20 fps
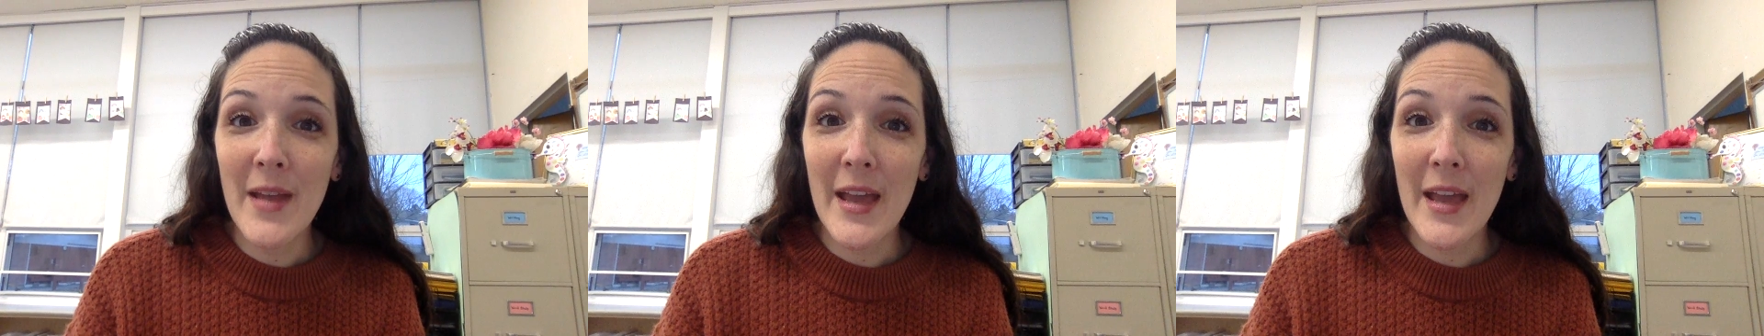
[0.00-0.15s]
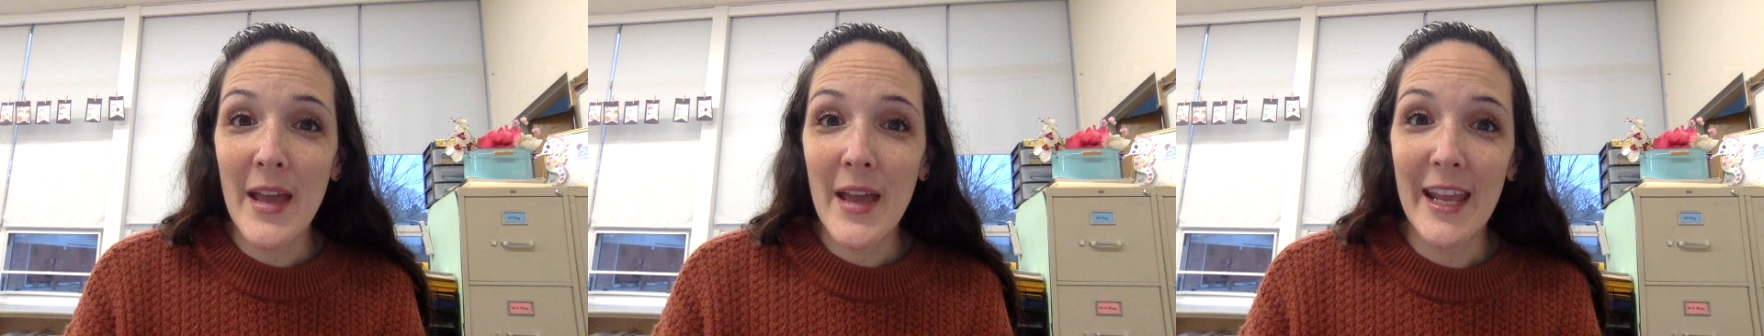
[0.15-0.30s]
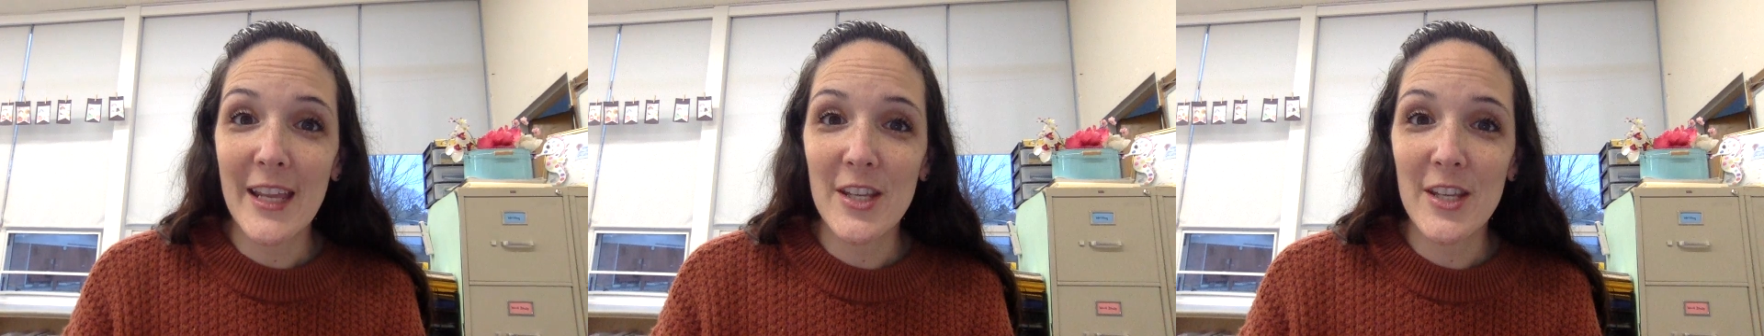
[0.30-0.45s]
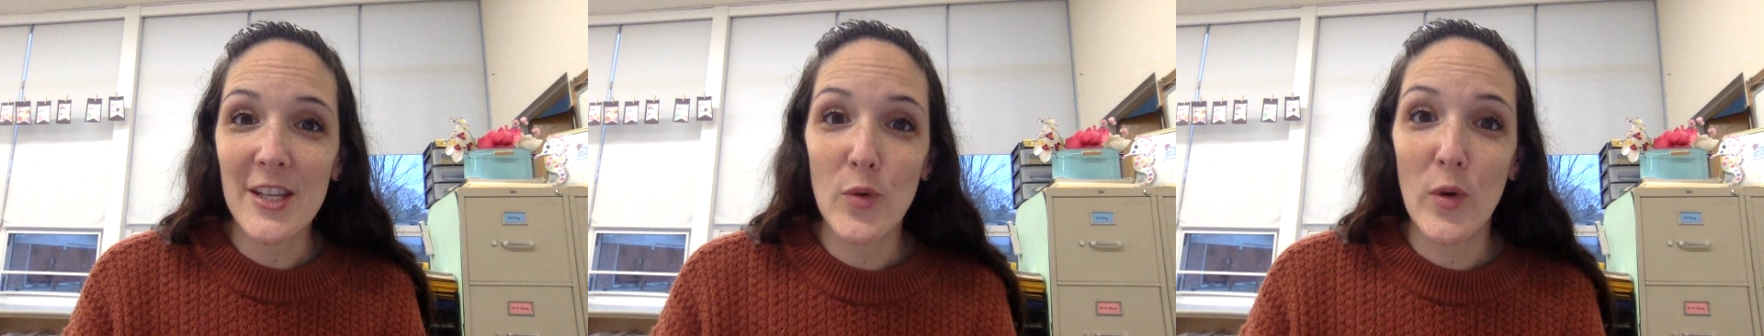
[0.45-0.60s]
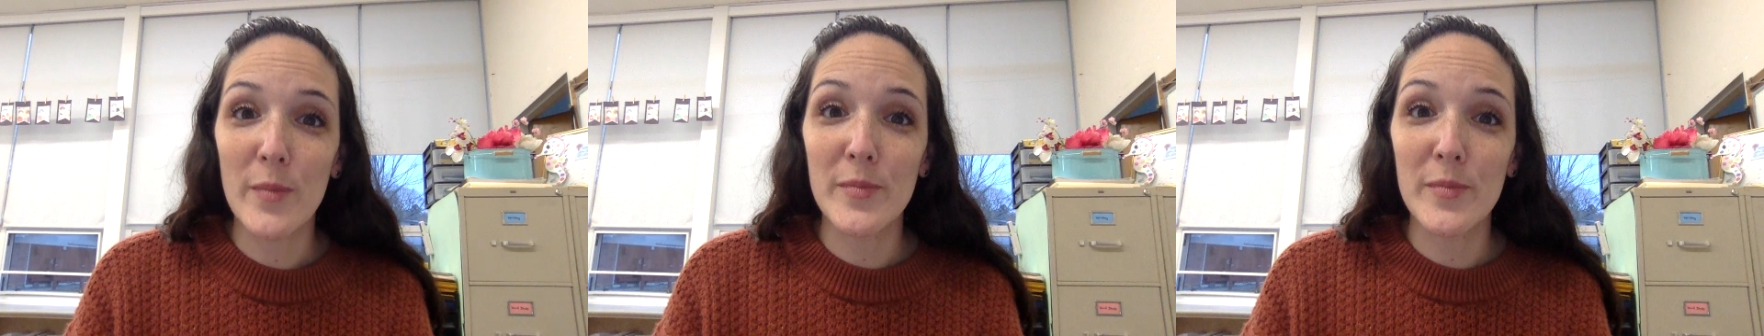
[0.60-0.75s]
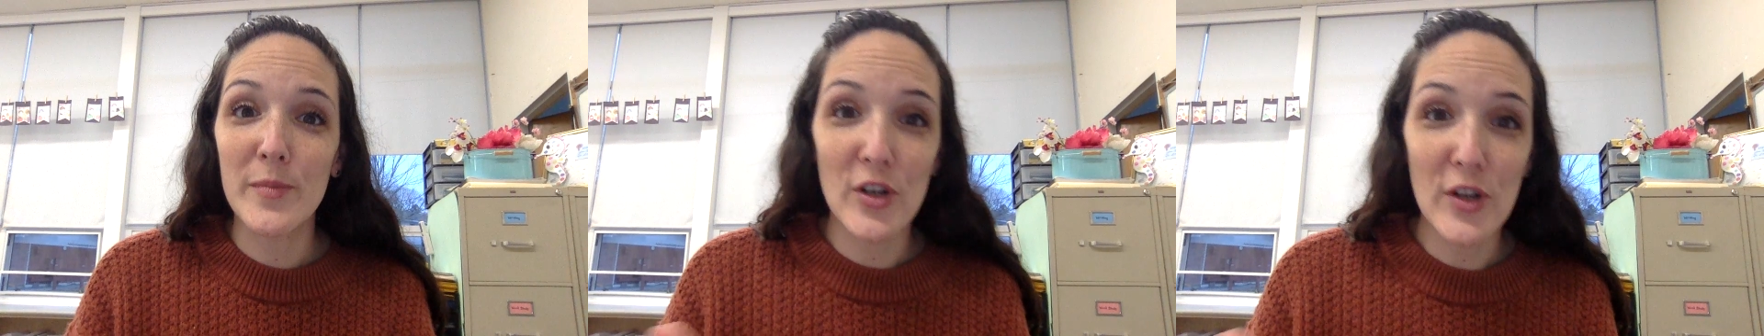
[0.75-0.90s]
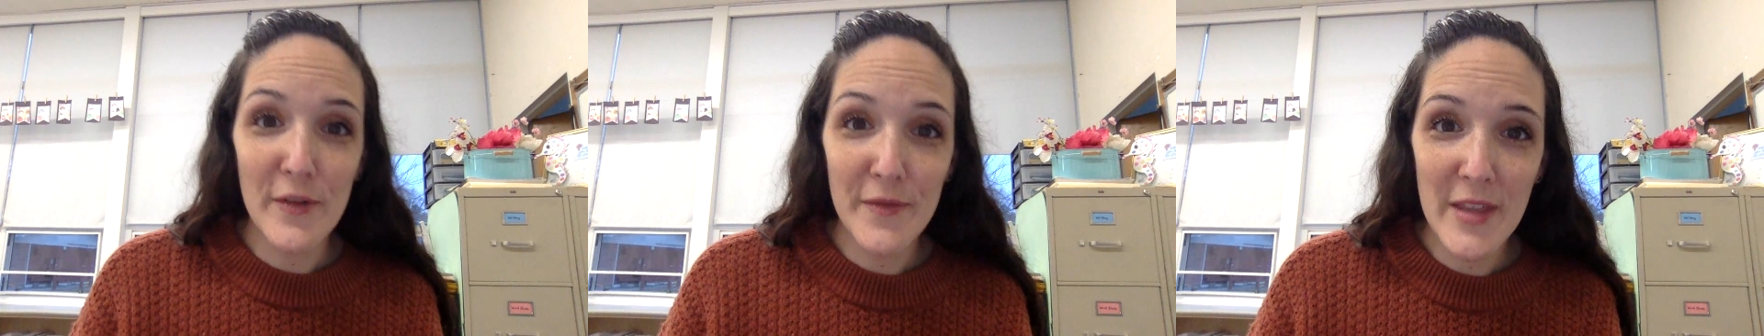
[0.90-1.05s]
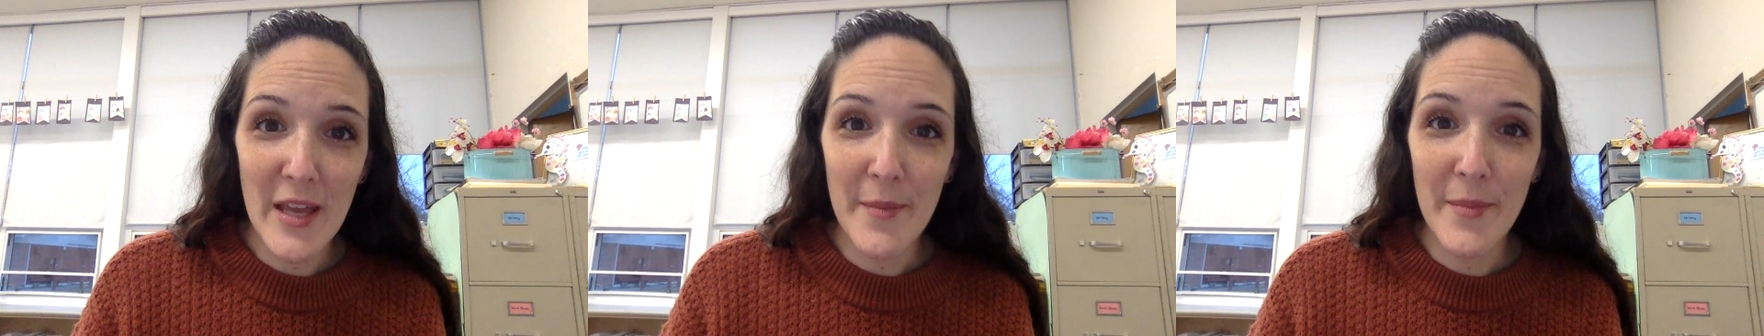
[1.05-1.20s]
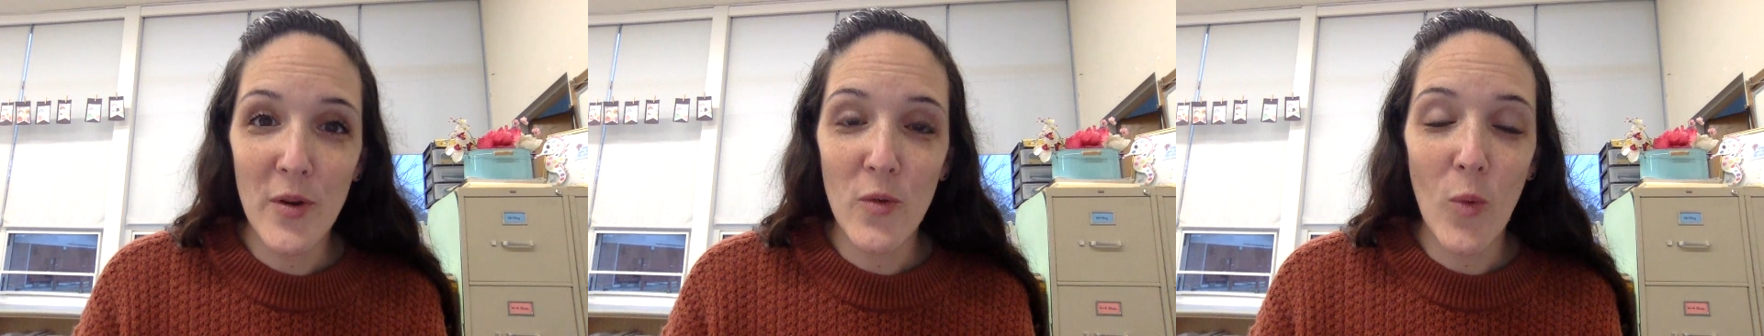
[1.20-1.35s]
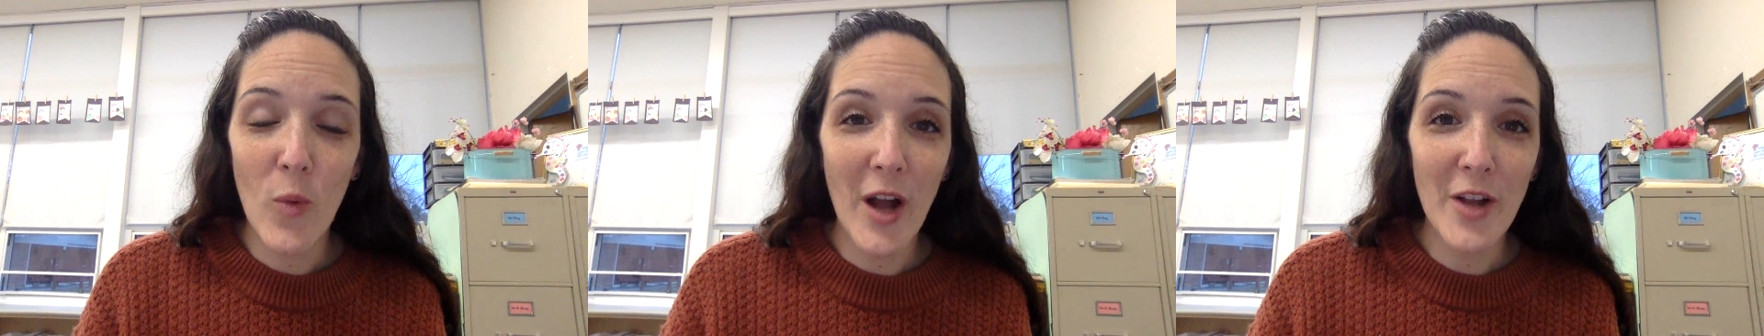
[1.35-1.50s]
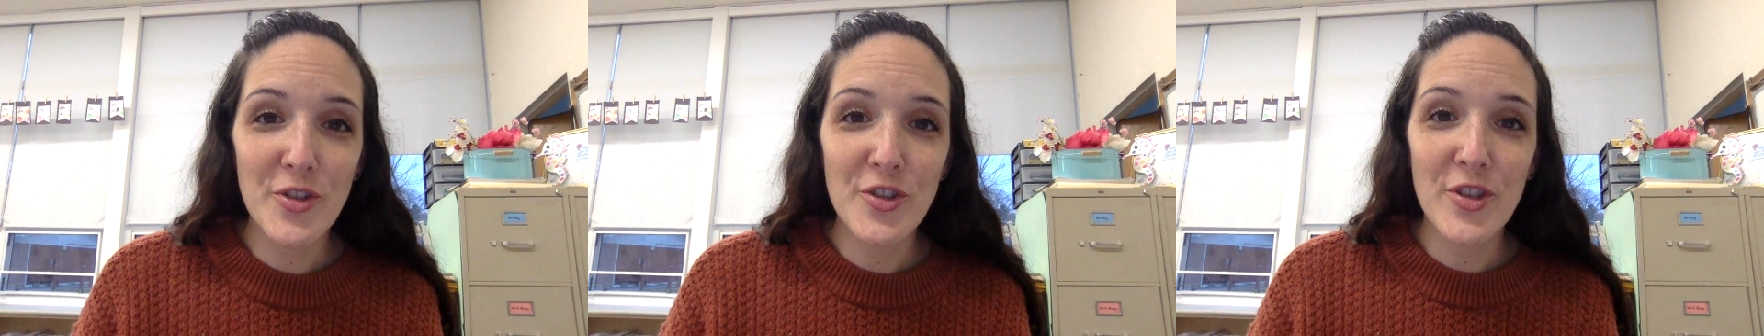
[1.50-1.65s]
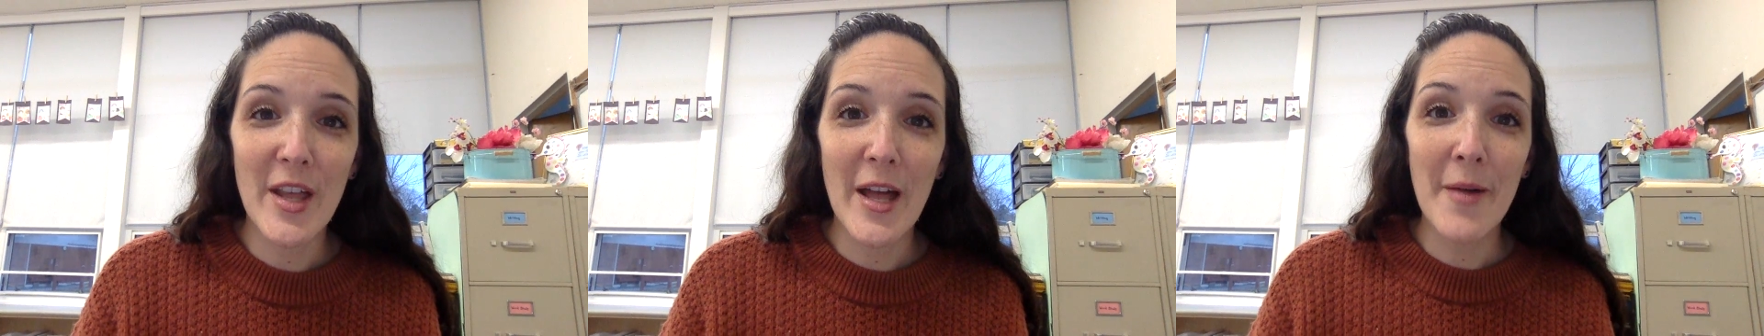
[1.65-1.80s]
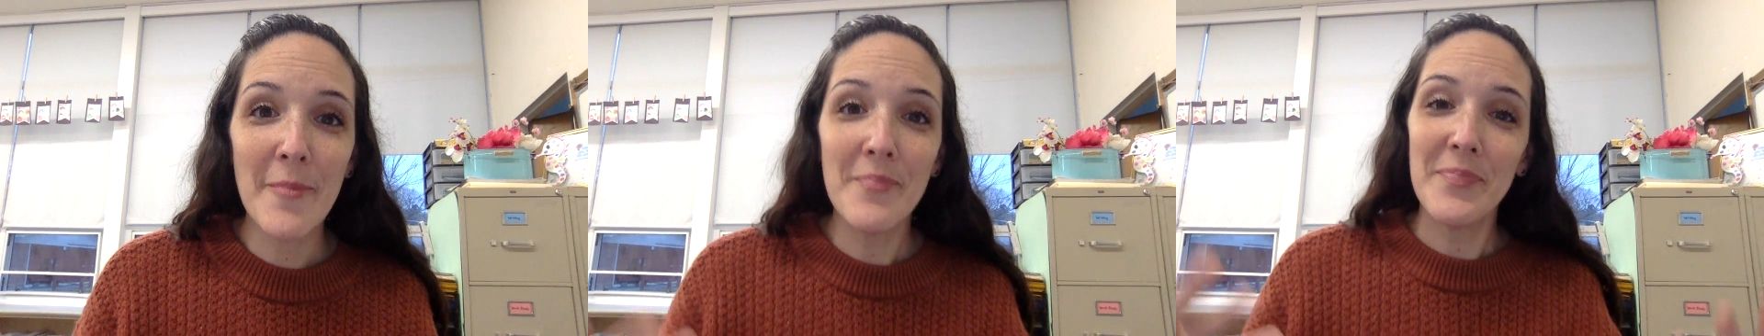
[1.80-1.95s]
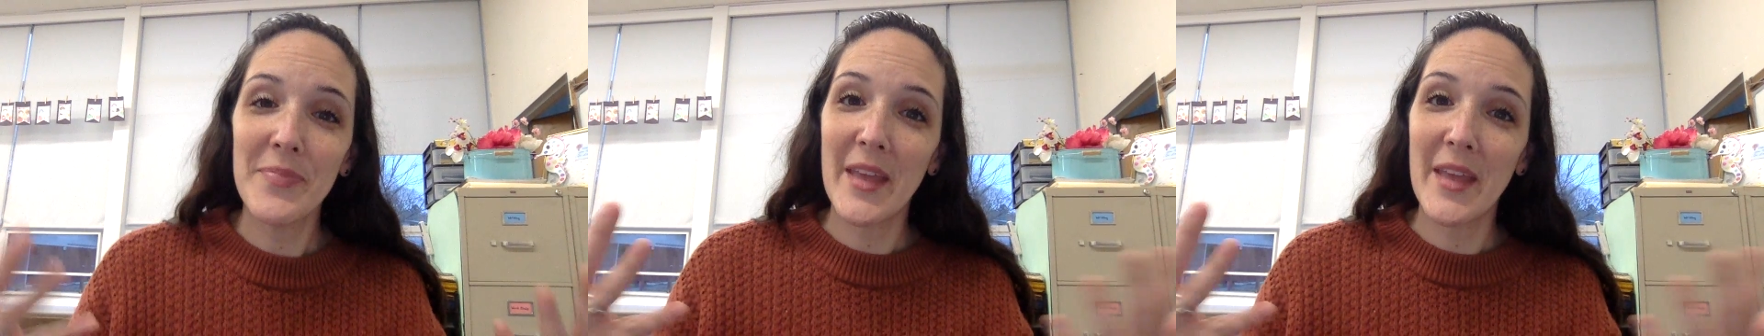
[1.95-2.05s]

and I get to observe them and watch them.